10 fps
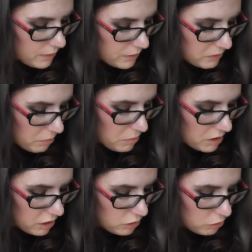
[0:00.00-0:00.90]

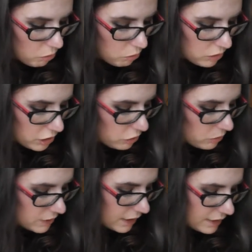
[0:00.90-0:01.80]
something you only
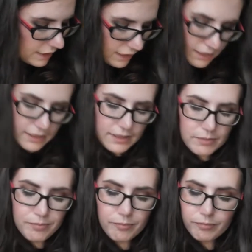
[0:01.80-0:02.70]
use at night.
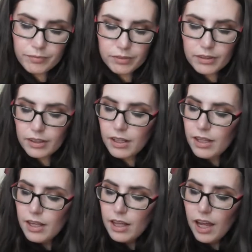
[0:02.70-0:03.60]

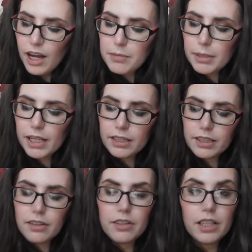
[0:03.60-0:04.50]
And I
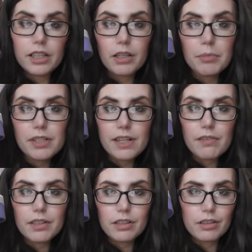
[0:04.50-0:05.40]
picked the number
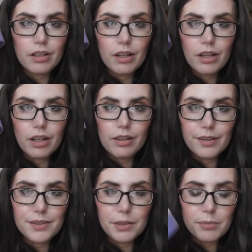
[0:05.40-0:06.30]
seven
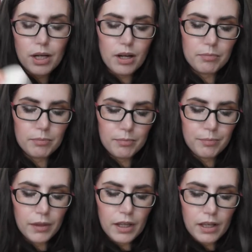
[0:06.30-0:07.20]
cleansing balm
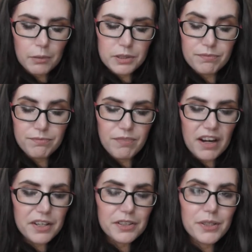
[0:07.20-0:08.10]
it's
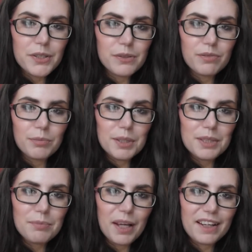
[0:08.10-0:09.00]
very unusual for me
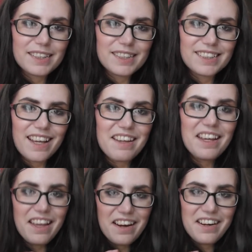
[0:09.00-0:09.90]
to mix
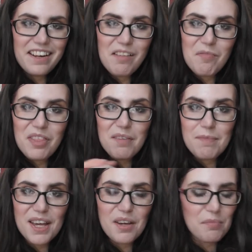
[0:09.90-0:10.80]
skincare in with a
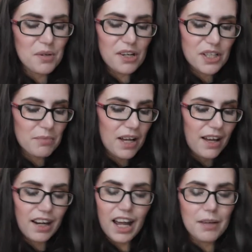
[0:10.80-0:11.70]
makeup project
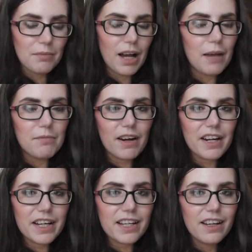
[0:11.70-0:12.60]
pan. I've, I'm
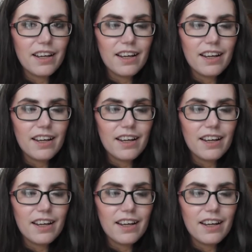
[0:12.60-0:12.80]
very,